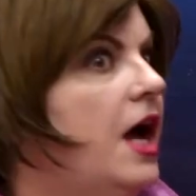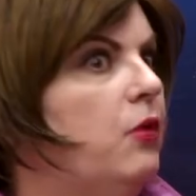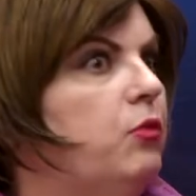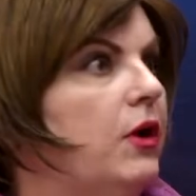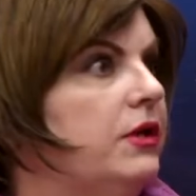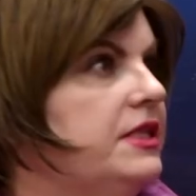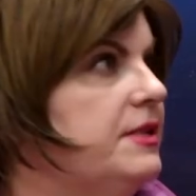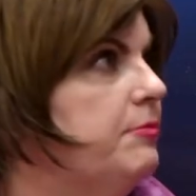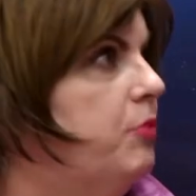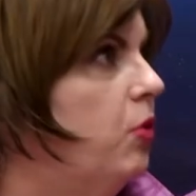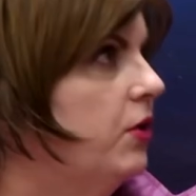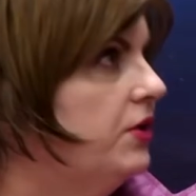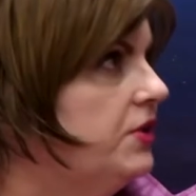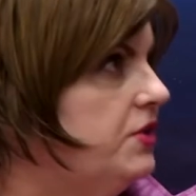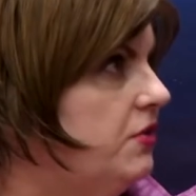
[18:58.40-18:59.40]
What's
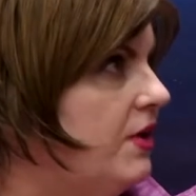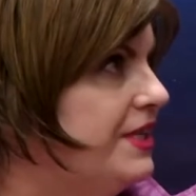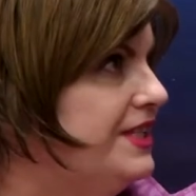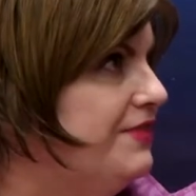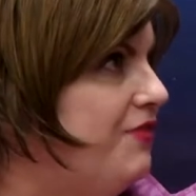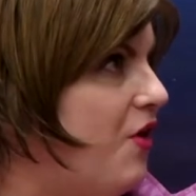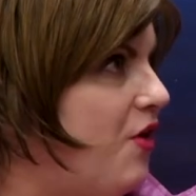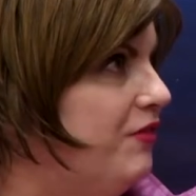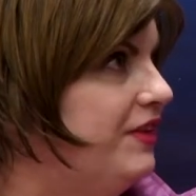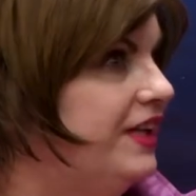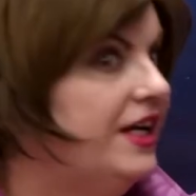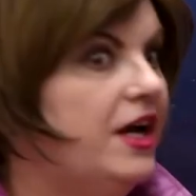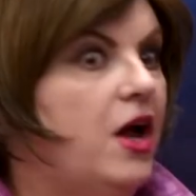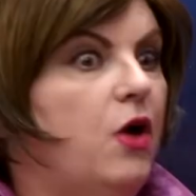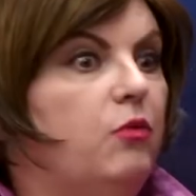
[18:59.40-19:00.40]
important to us
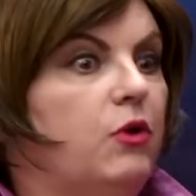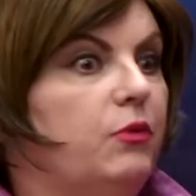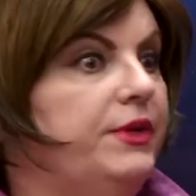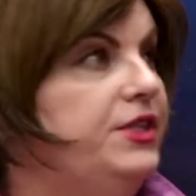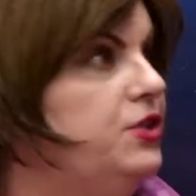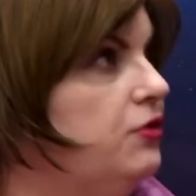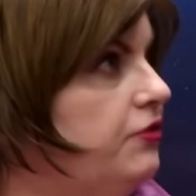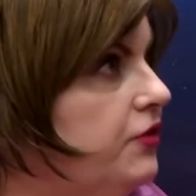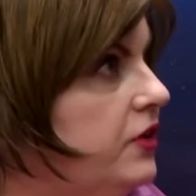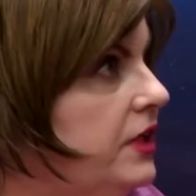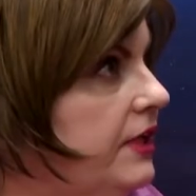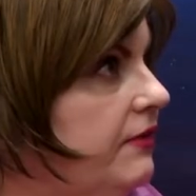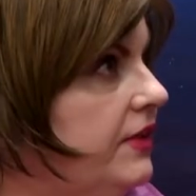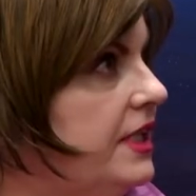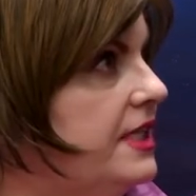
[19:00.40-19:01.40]
evolving. What we do for a
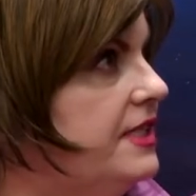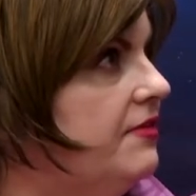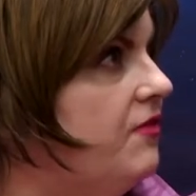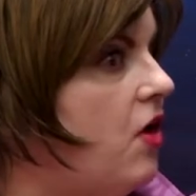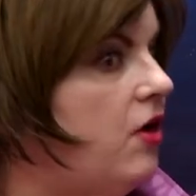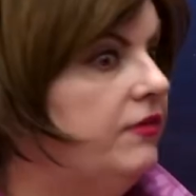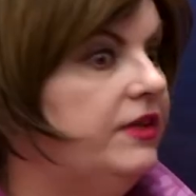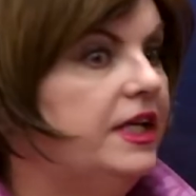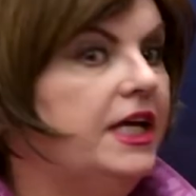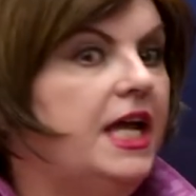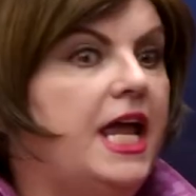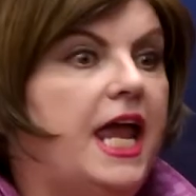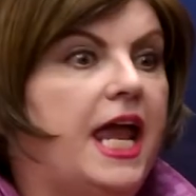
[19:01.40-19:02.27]
living is evolving,